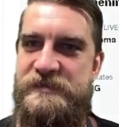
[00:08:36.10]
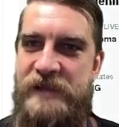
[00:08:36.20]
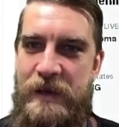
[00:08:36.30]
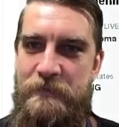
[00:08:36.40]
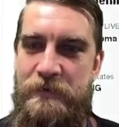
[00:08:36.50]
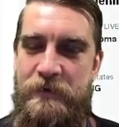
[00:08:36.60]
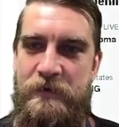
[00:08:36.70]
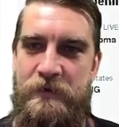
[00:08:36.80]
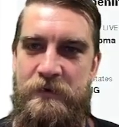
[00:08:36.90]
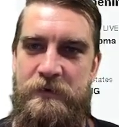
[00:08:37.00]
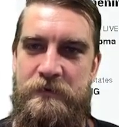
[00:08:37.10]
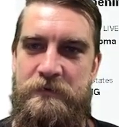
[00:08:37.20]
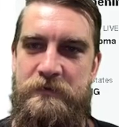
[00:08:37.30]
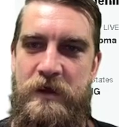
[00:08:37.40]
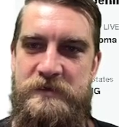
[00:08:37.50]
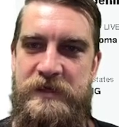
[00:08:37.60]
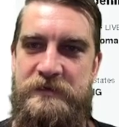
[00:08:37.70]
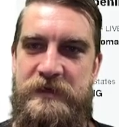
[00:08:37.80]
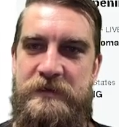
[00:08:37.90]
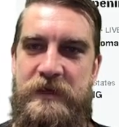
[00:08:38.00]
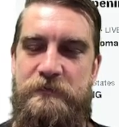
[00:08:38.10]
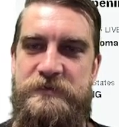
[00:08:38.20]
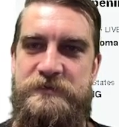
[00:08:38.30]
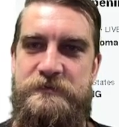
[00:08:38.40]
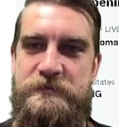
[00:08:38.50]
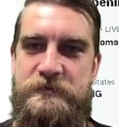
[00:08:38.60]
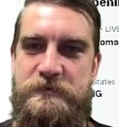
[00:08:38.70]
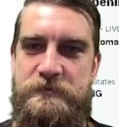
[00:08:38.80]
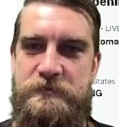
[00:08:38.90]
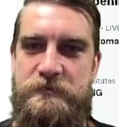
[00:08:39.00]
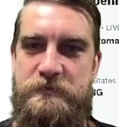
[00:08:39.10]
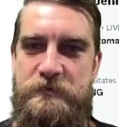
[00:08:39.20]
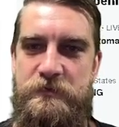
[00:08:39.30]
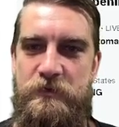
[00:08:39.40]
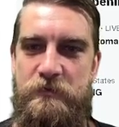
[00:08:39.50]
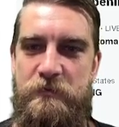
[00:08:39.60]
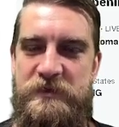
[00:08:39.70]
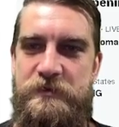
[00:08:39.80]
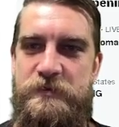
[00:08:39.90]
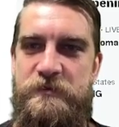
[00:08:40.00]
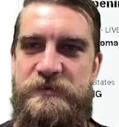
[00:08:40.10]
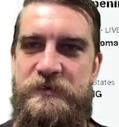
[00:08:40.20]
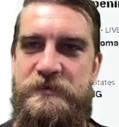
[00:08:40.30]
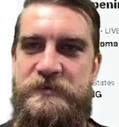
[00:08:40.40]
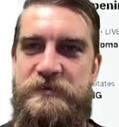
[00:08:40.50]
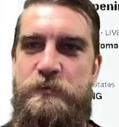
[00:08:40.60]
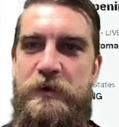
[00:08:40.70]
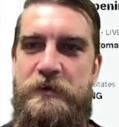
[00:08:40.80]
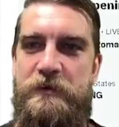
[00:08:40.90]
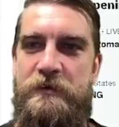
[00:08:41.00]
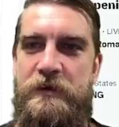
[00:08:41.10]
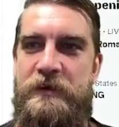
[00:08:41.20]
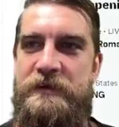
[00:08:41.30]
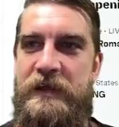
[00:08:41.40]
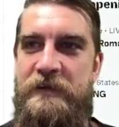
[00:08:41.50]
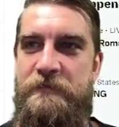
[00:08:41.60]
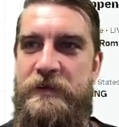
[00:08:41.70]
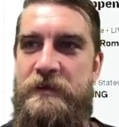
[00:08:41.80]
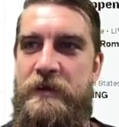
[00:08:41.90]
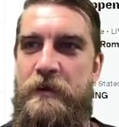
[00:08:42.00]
same content that was, my search results in Twitter gave me,